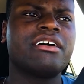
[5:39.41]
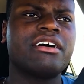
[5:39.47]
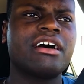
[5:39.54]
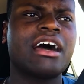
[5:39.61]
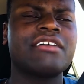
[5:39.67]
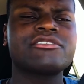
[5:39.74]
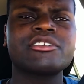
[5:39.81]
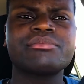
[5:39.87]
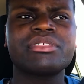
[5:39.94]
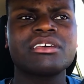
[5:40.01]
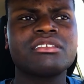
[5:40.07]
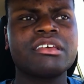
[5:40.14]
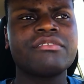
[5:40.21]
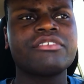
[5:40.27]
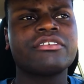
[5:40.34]
and
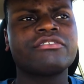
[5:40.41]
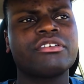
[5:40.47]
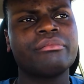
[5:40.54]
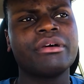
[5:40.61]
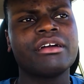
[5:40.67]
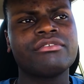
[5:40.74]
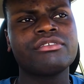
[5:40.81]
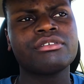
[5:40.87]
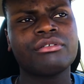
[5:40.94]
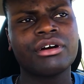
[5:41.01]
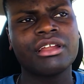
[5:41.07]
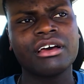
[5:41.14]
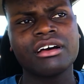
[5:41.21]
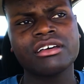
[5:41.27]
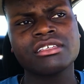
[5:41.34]
have something different from
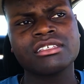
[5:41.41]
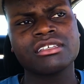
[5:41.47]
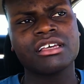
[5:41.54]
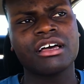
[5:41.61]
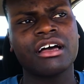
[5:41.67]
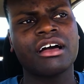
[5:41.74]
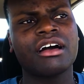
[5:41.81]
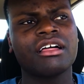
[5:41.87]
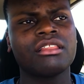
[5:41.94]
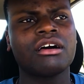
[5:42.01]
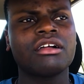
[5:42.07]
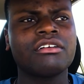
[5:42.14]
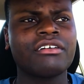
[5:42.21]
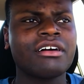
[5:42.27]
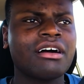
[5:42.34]
everyone else.
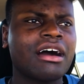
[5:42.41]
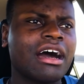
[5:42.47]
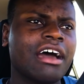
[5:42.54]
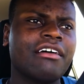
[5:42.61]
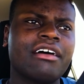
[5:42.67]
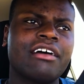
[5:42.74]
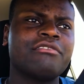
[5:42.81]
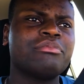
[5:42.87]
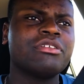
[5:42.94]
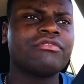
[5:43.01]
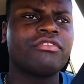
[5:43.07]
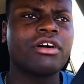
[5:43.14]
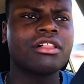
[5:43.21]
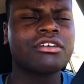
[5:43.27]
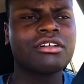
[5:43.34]

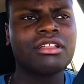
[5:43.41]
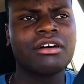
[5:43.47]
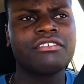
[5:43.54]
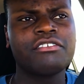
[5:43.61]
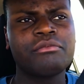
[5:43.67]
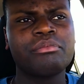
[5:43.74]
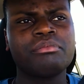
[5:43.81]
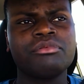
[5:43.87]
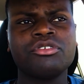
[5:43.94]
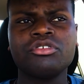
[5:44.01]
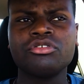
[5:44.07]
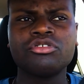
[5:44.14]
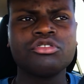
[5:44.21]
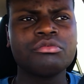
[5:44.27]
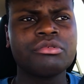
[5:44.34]
I've been following a lot of
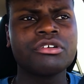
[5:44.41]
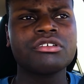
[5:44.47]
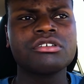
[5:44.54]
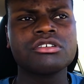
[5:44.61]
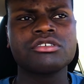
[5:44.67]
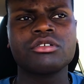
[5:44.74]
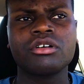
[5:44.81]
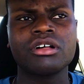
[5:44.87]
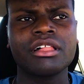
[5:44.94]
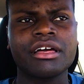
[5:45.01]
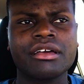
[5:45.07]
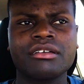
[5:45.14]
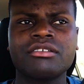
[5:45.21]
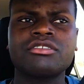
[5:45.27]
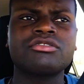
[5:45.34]
YouTubers
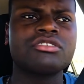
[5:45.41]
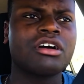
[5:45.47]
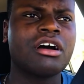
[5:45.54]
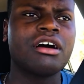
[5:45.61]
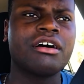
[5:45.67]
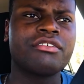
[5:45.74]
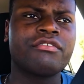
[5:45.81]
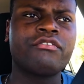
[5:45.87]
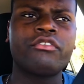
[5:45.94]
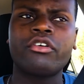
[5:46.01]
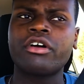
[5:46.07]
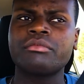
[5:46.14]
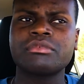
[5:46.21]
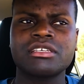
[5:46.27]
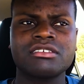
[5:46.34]
or like
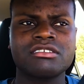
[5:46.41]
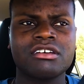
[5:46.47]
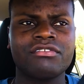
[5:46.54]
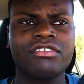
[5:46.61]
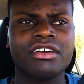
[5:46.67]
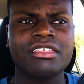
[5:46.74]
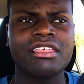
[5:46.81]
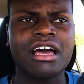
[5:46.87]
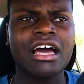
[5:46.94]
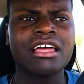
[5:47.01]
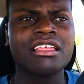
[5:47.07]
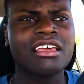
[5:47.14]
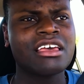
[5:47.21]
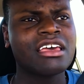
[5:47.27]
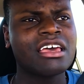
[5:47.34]
forums and stuff
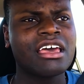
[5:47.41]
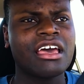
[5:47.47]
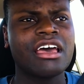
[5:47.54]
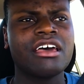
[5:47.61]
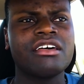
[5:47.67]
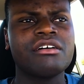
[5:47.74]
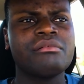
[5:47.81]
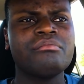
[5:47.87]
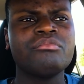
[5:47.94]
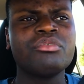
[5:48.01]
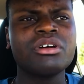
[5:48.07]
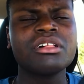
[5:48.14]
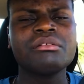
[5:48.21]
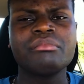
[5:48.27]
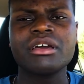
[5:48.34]
like that,
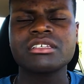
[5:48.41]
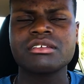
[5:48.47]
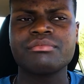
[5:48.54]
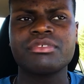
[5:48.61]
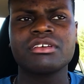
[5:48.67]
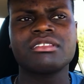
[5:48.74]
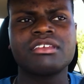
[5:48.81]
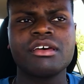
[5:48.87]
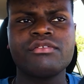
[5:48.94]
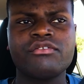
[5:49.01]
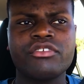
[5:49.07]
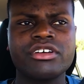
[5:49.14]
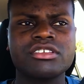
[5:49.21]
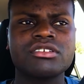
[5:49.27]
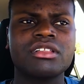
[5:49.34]
and really make
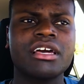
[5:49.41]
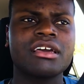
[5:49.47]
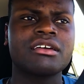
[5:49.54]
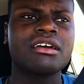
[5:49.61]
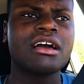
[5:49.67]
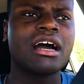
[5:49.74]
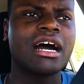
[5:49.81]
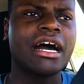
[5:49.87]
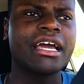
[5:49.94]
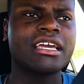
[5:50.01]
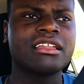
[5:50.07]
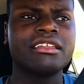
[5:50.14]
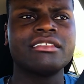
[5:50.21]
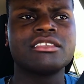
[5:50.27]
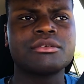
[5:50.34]
something different, so like
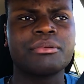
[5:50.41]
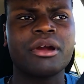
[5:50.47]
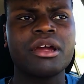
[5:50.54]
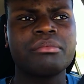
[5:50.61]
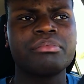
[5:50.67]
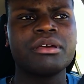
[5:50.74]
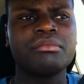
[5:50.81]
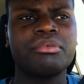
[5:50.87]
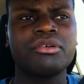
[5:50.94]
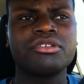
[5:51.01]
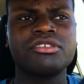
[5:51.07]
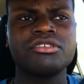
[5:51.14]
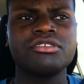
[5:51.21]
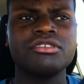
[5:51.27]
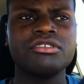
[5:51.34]
I can inspire
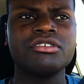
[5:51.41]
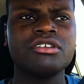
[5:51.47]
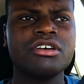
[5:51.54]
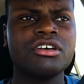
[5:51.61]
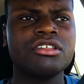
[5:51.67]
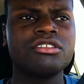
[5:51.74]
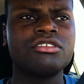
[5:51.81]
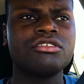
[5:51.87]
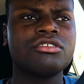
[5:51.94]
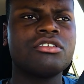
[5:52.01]
people to